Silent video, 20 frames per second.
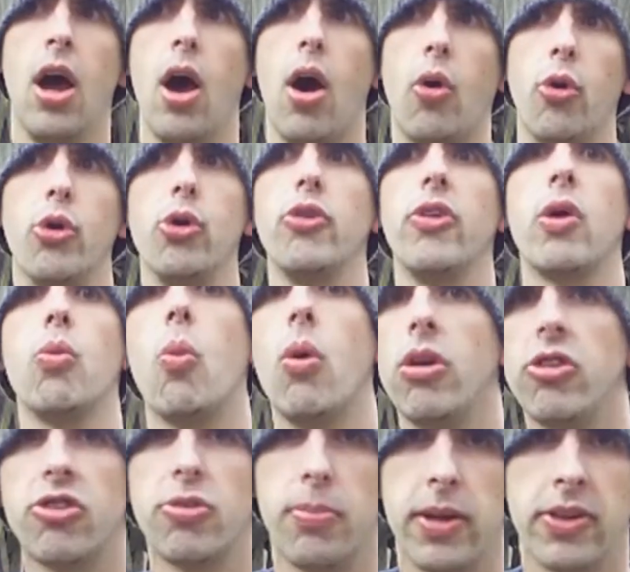on who they
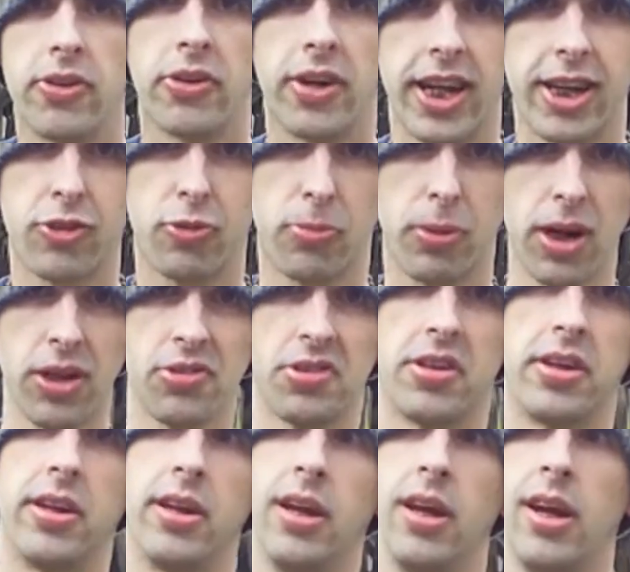want to be their next
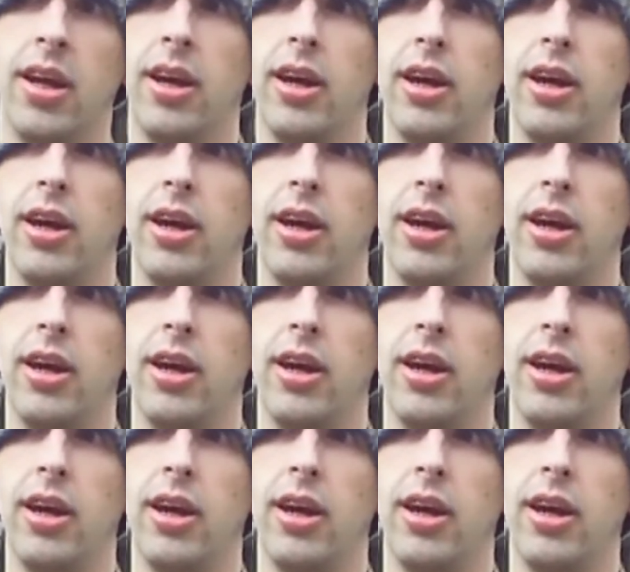president.